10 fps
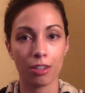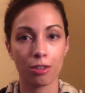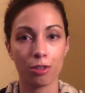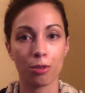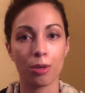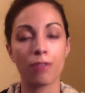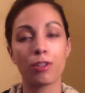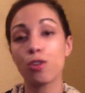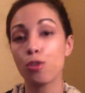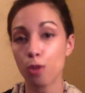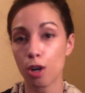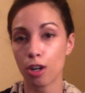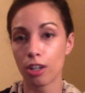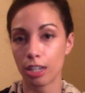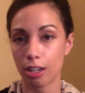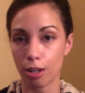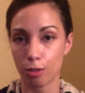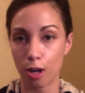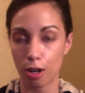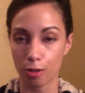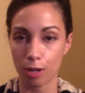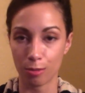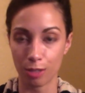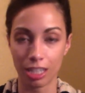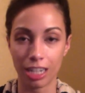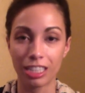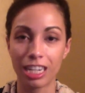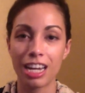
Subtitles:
So if you are in Colorado, I will say,